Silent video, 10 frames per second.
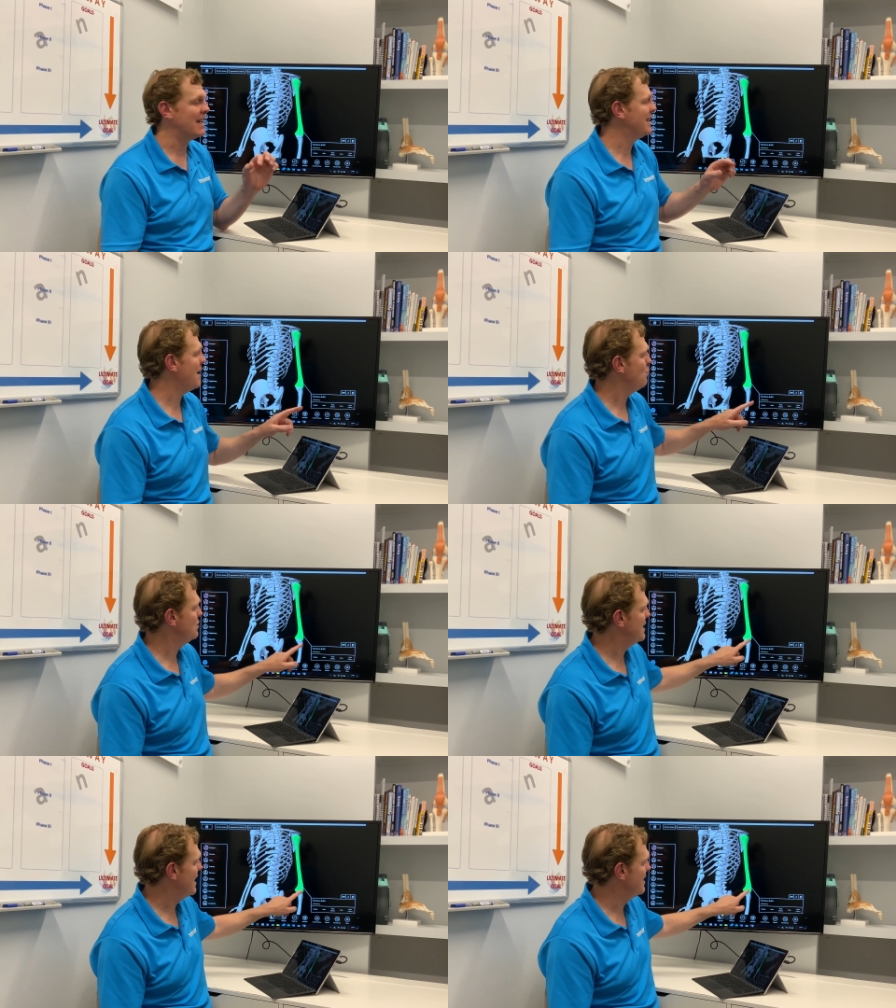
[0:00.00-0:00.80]
and that
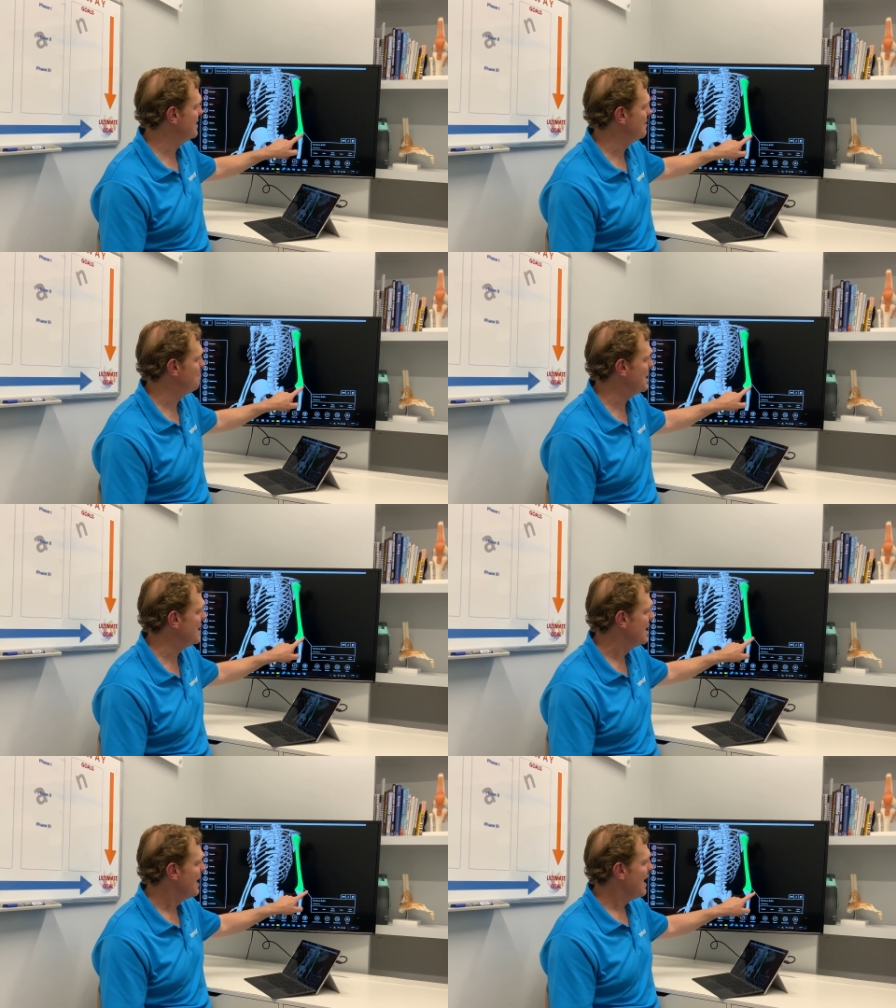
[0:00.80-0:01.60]
will tend to
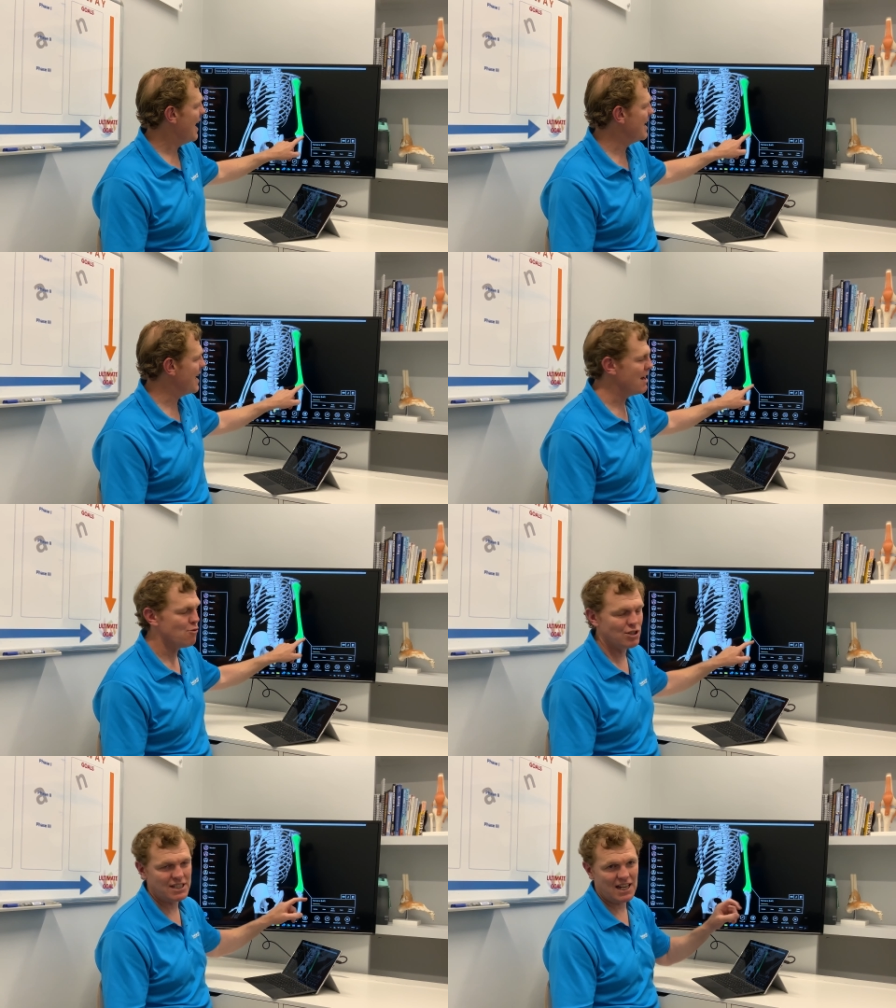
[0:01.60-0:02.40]
be an
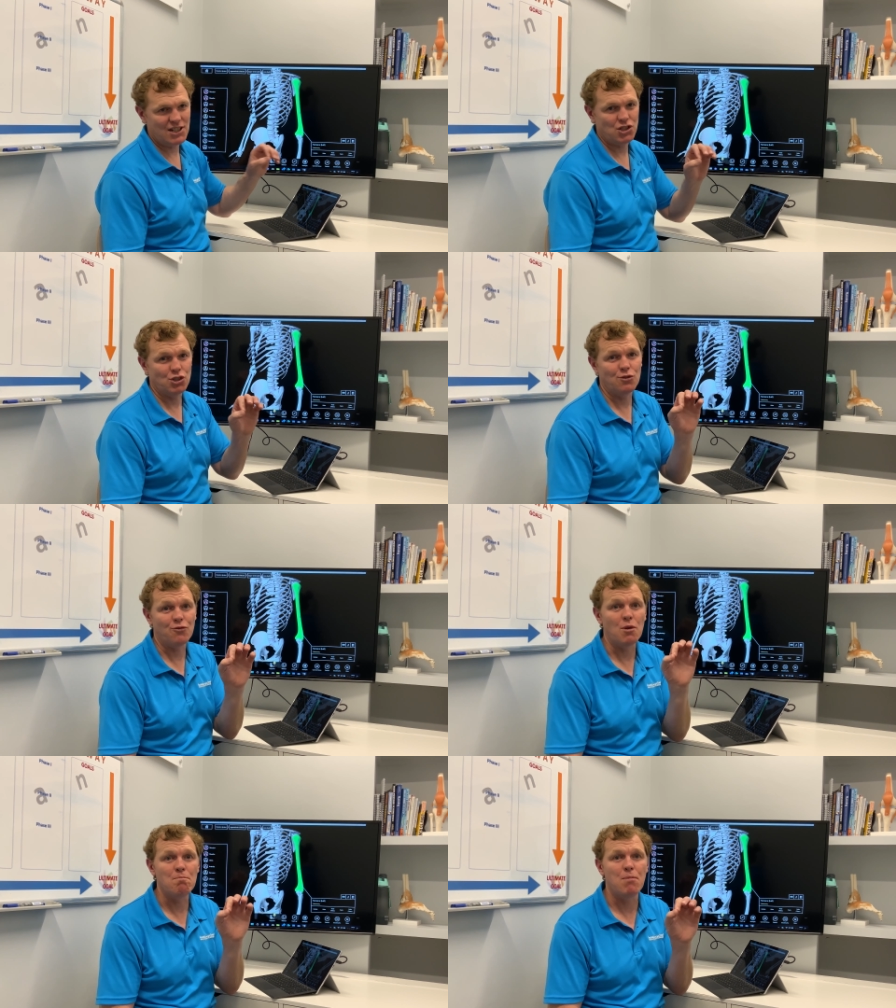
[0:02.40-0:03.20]
irritation of
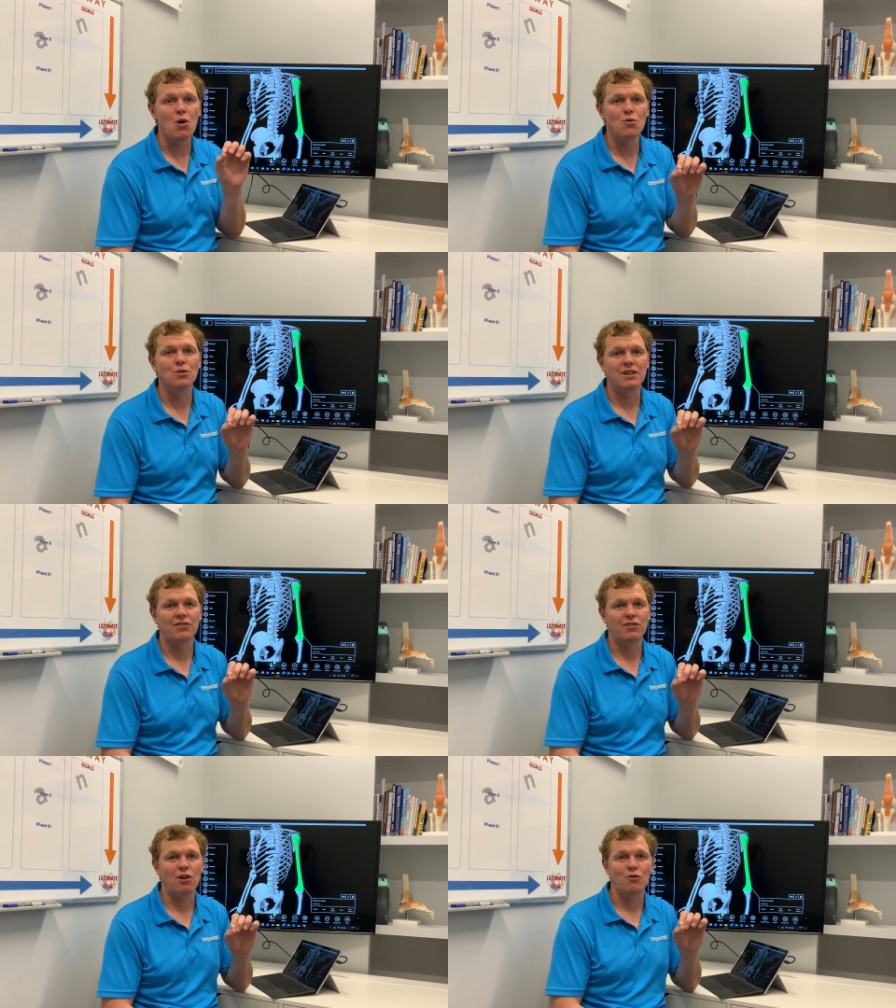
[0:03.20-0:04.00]
the bone
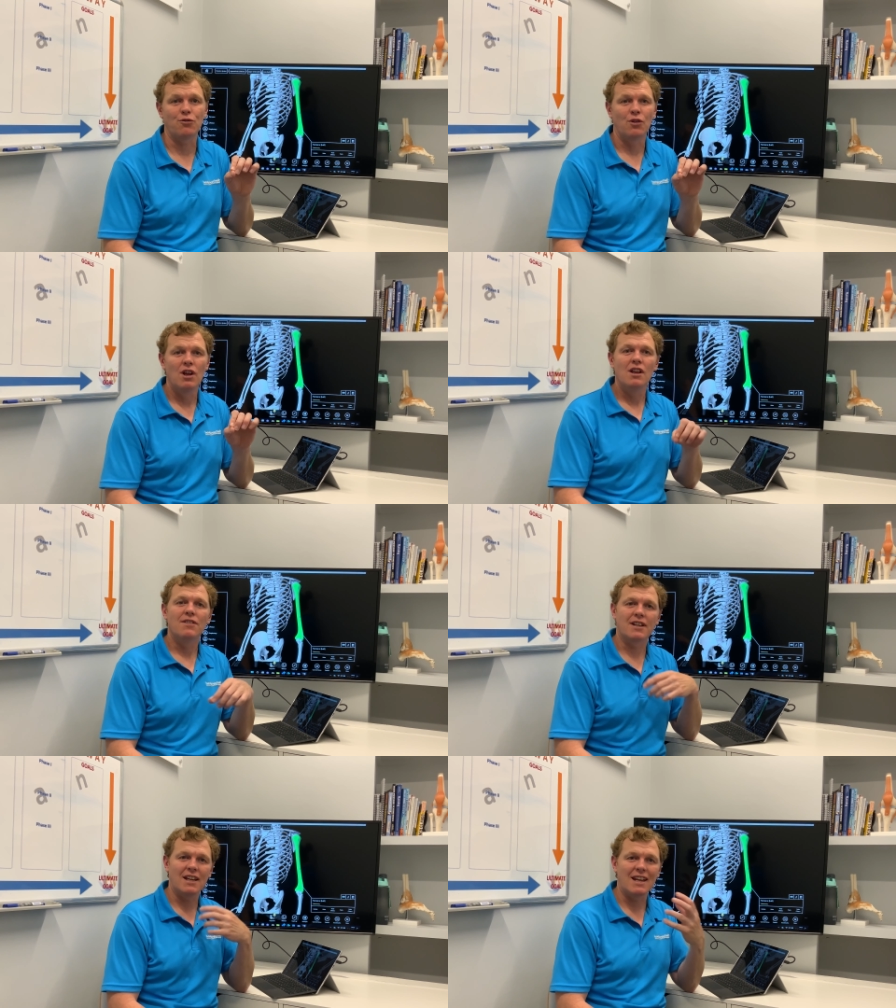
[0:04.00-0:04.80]
itself
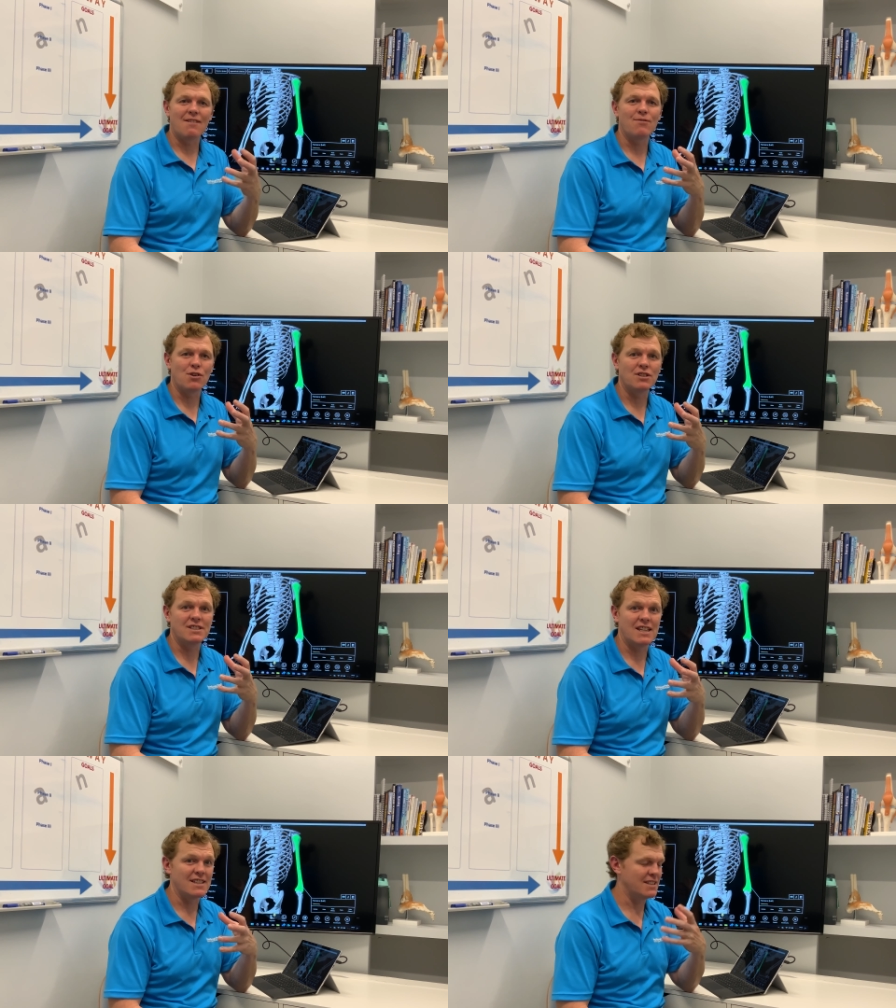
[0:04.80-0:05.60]
that can get very
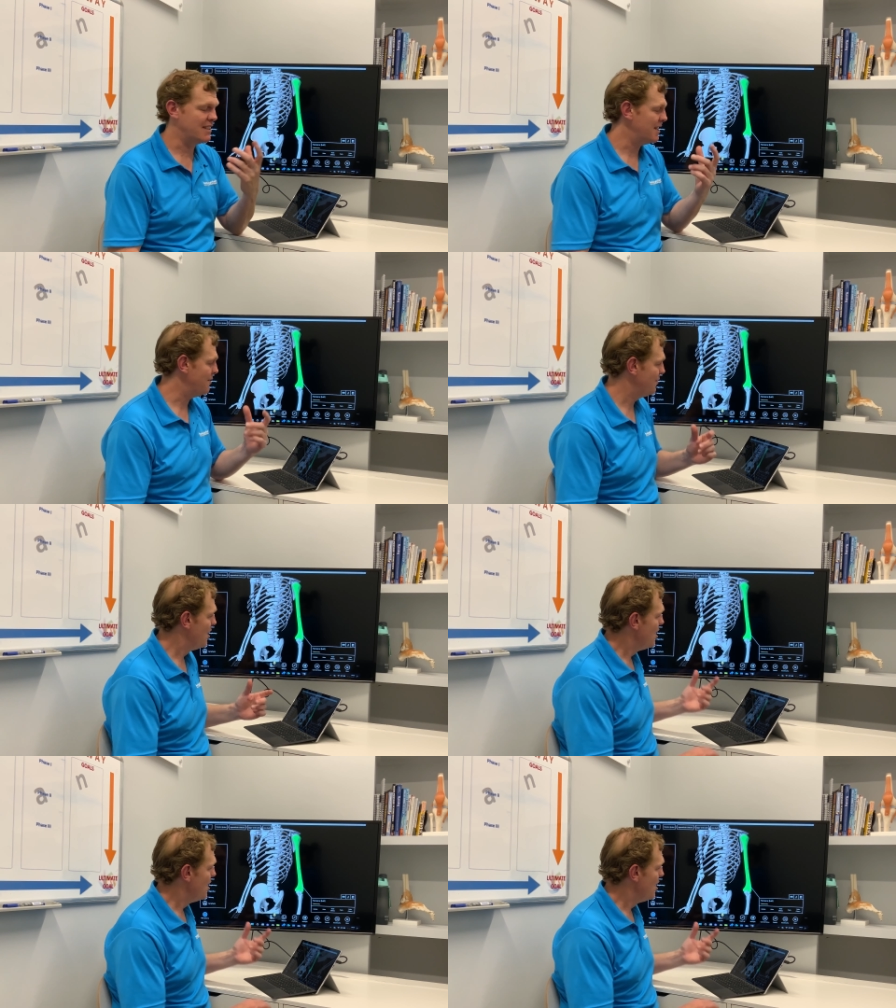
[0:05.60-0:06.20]
sensitive.